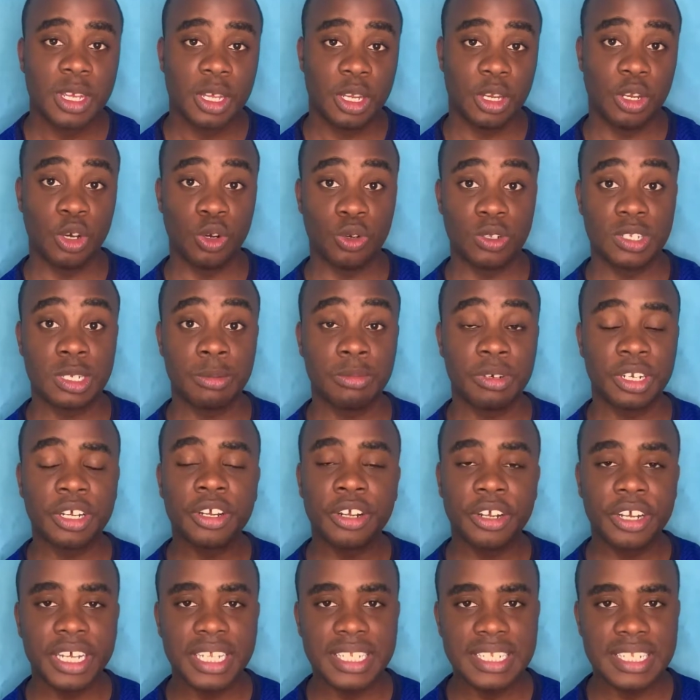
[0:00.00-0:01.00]
Now some of the
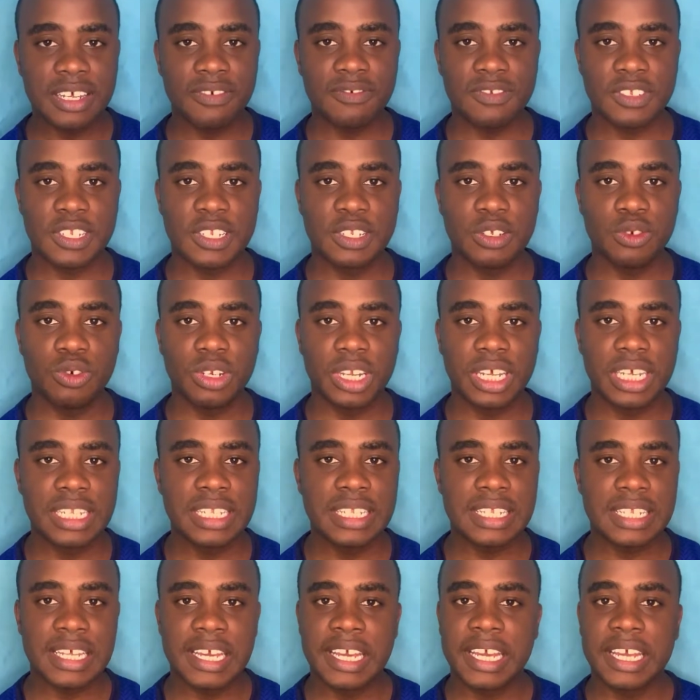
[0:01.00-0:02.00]
grade seven
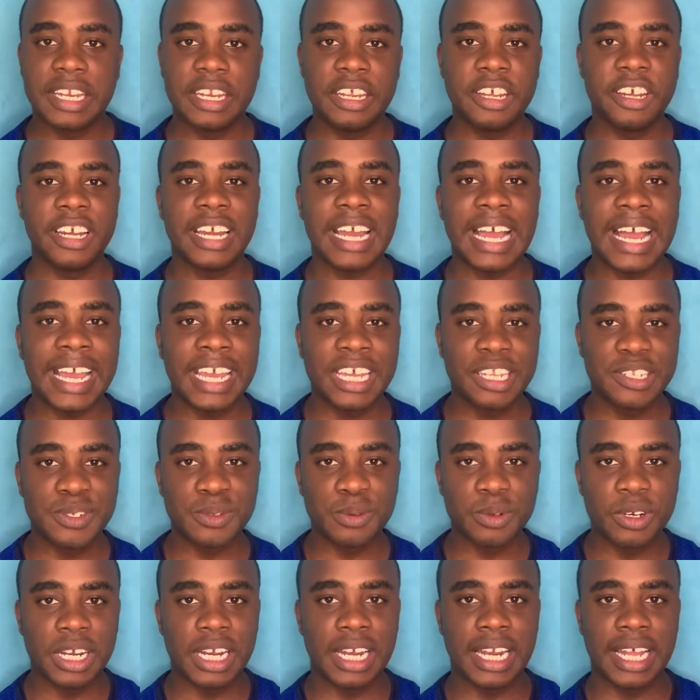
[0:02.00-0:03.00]
students, their heights
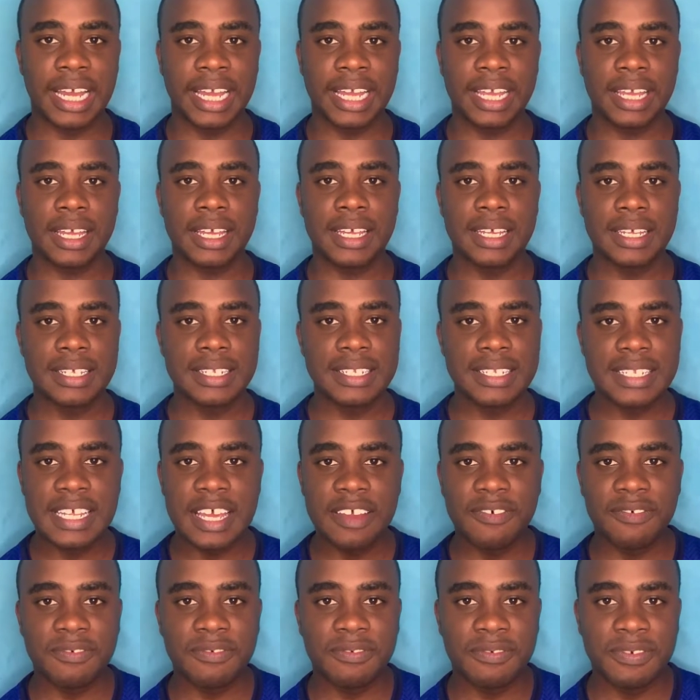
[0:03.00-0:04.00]
were like seven